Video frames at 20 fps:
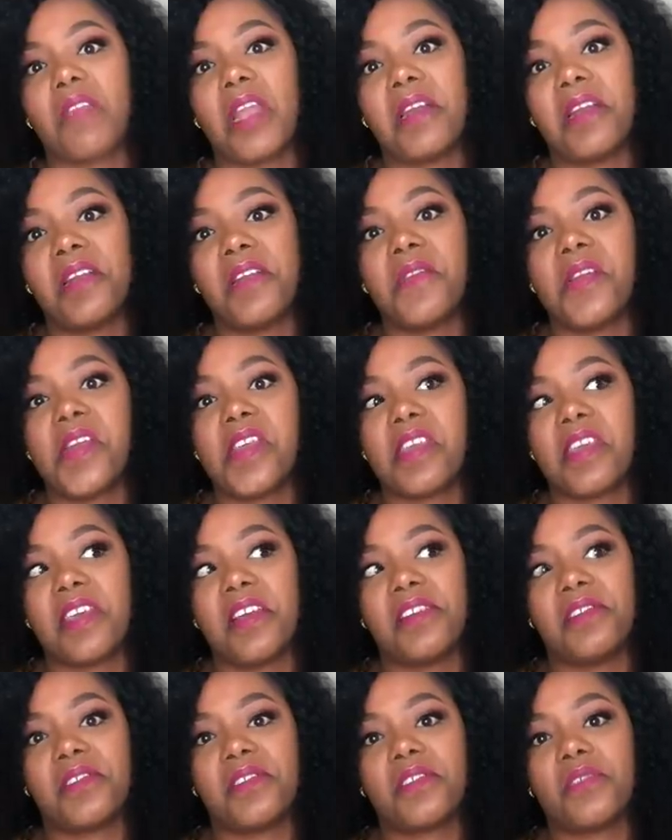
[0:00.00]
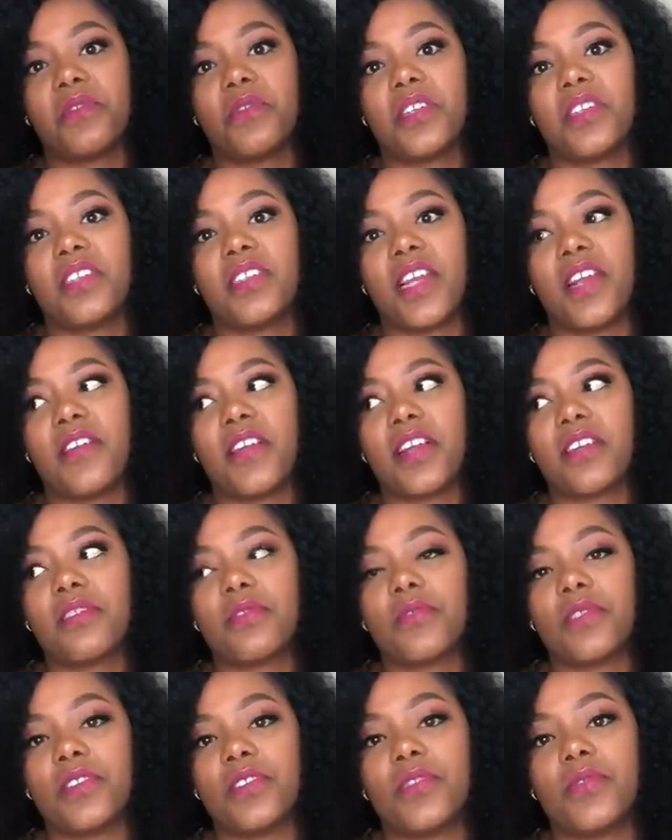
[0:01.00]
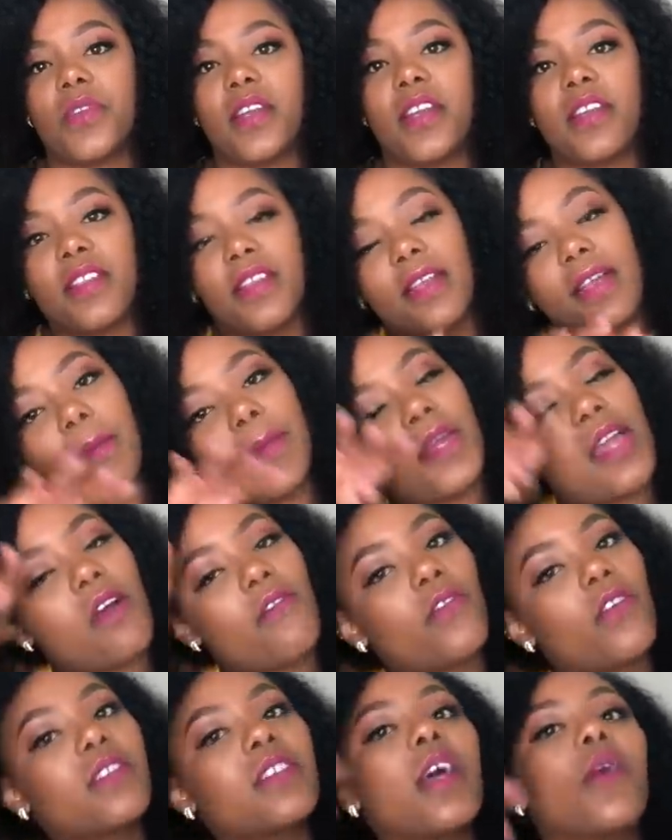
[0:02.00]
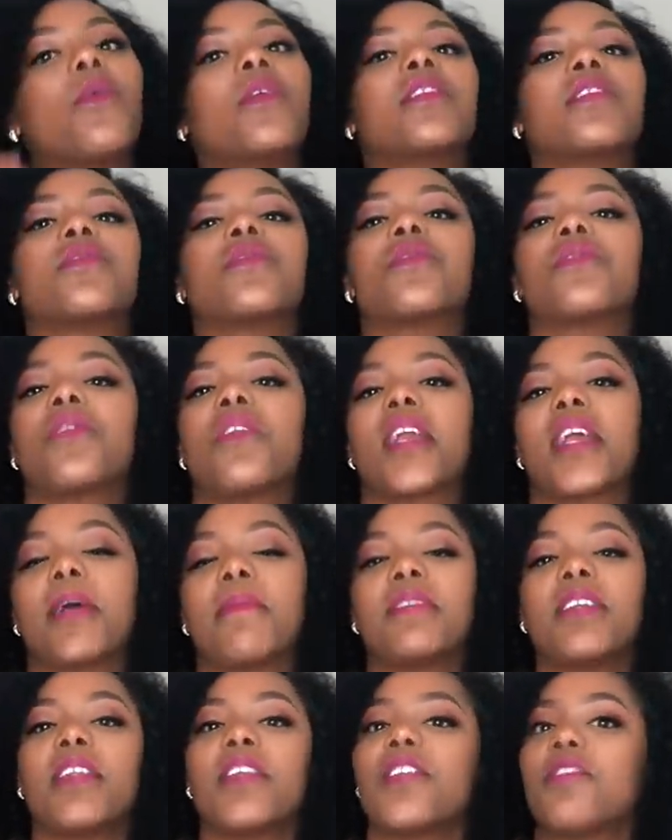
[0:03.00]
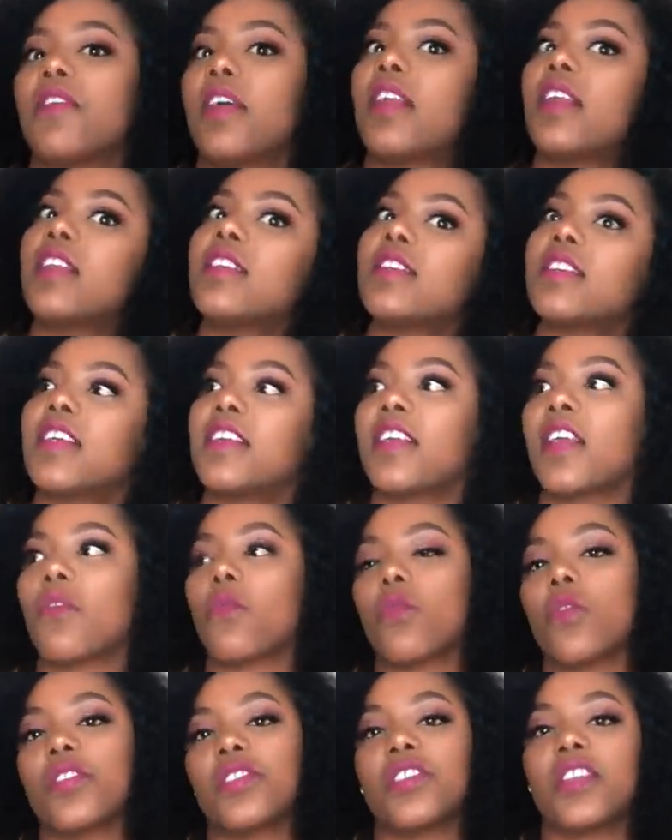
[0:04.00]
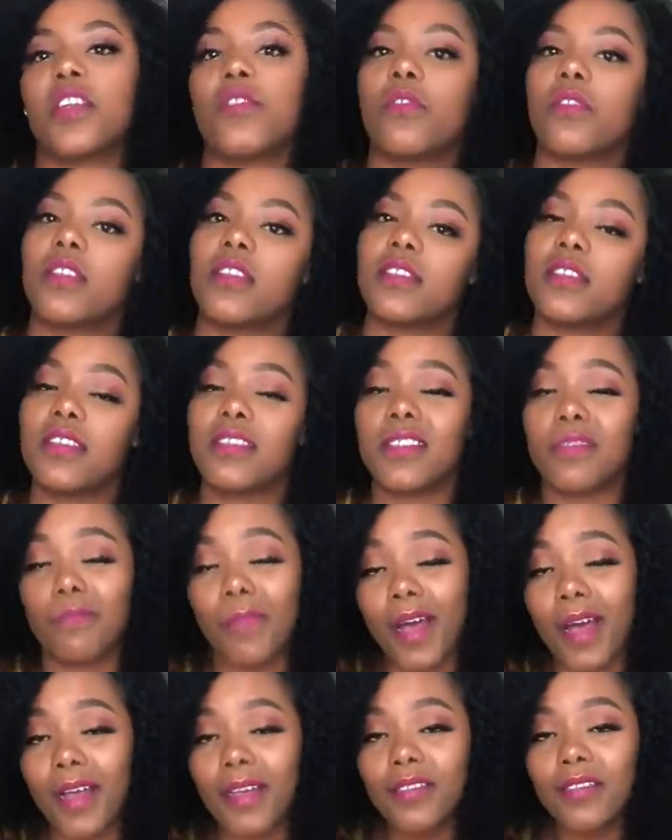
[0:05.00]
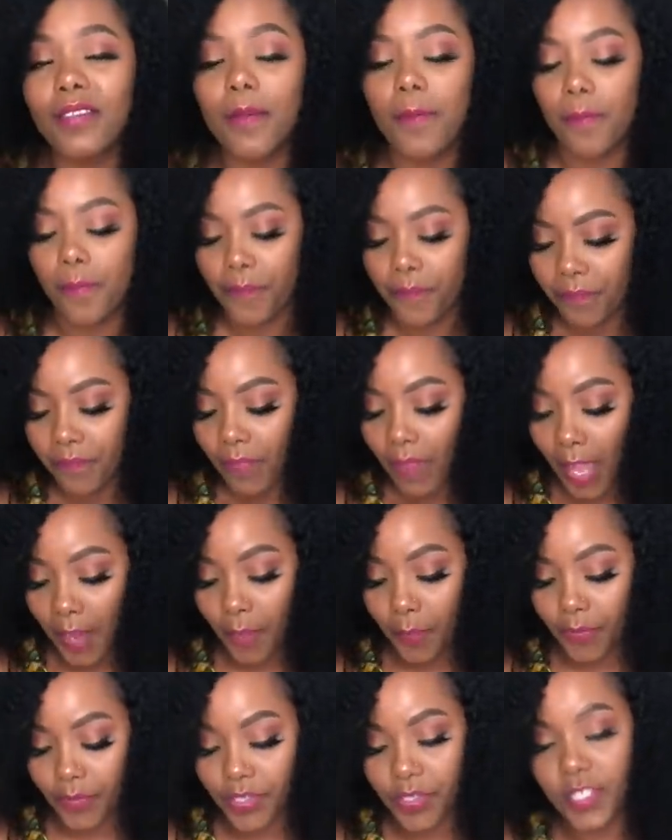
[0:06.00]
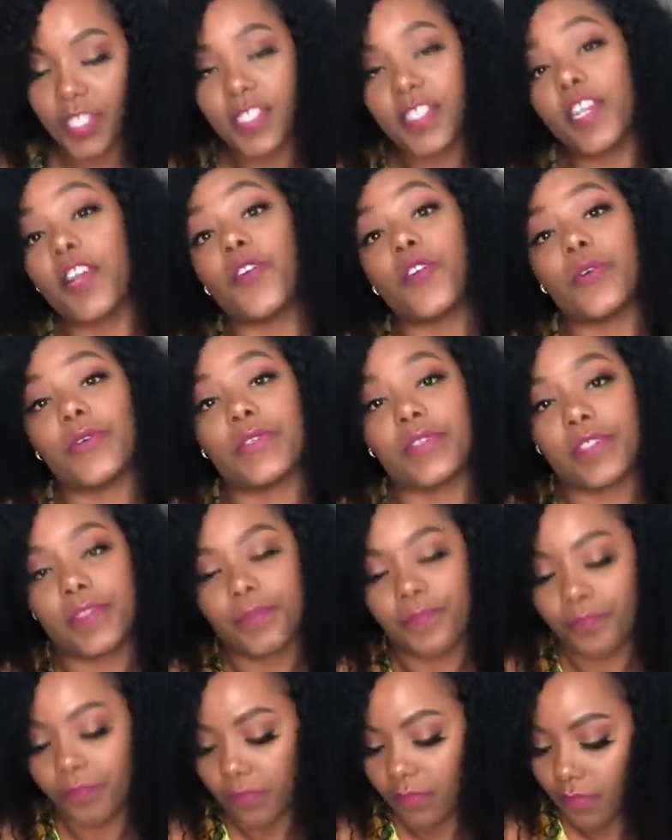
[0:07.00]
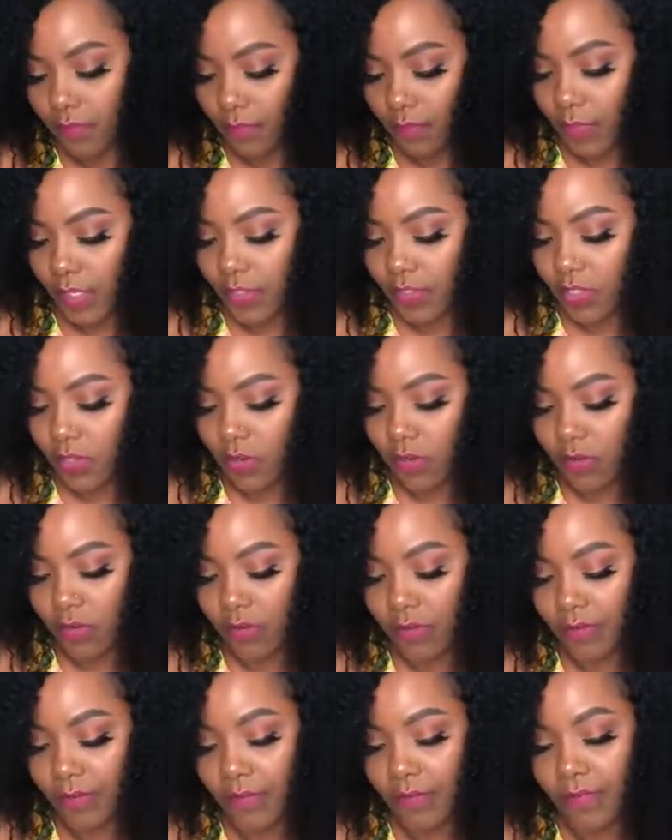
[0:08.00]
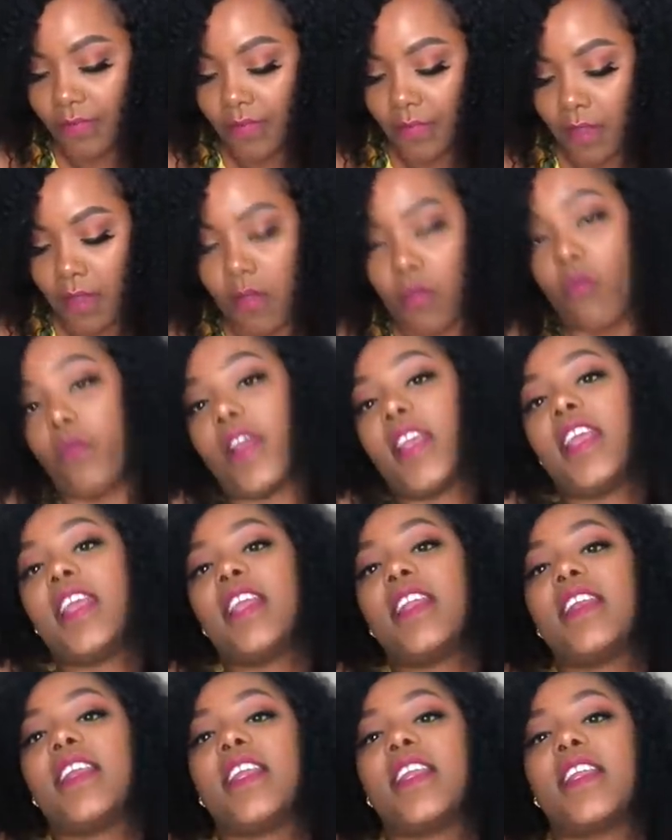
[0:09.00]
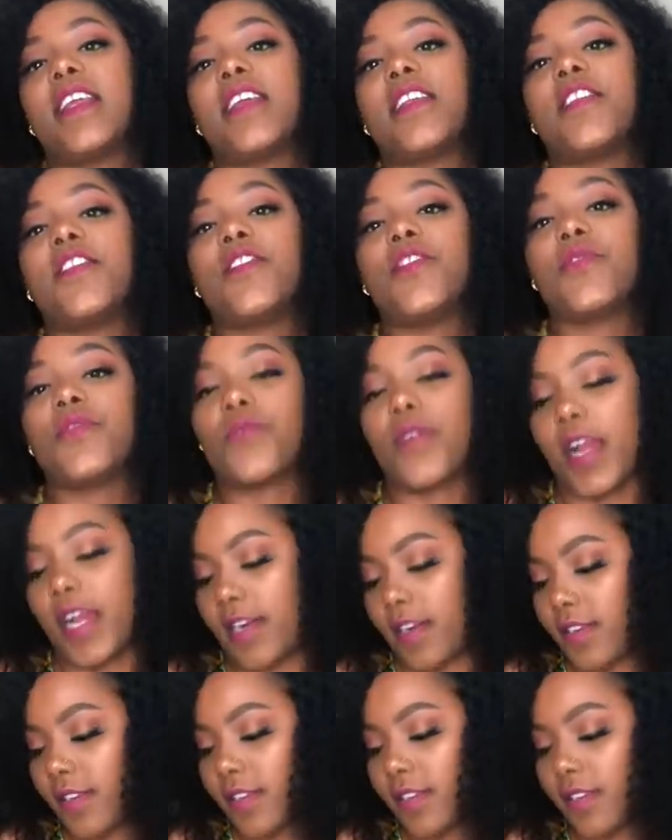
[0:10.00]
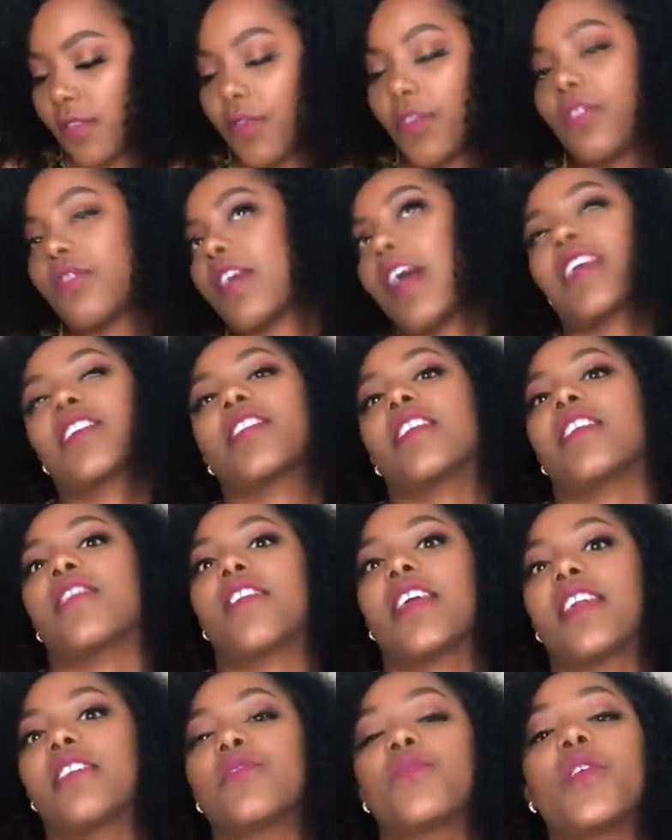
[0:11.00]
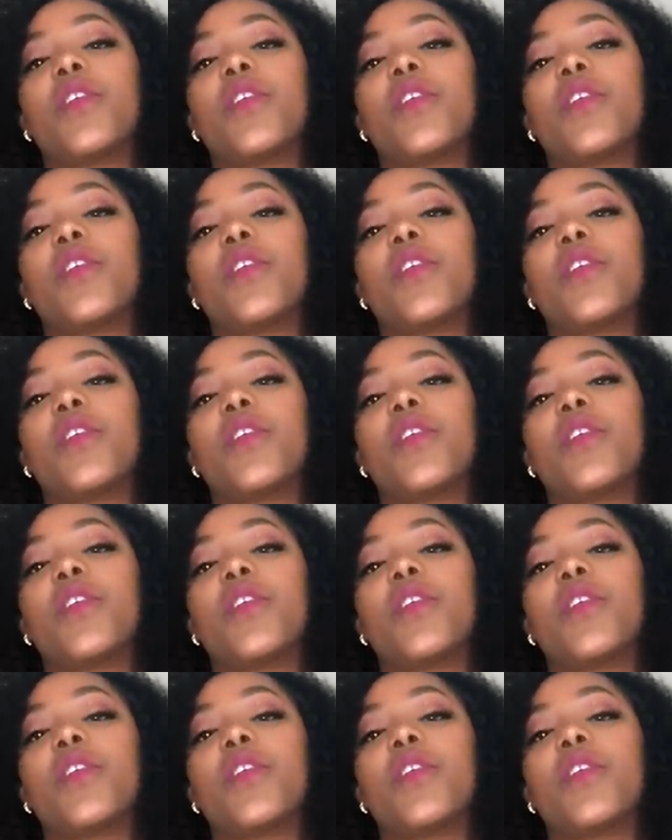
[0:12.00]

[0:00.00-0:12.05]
I didn't know anything else. Couldn't direct, couldn't do anything. I mean, of course I wanted to grow, like I'm telling you, I listened, I watched and all these things, but an opportunity arose. So we needed new writers, not actually writers.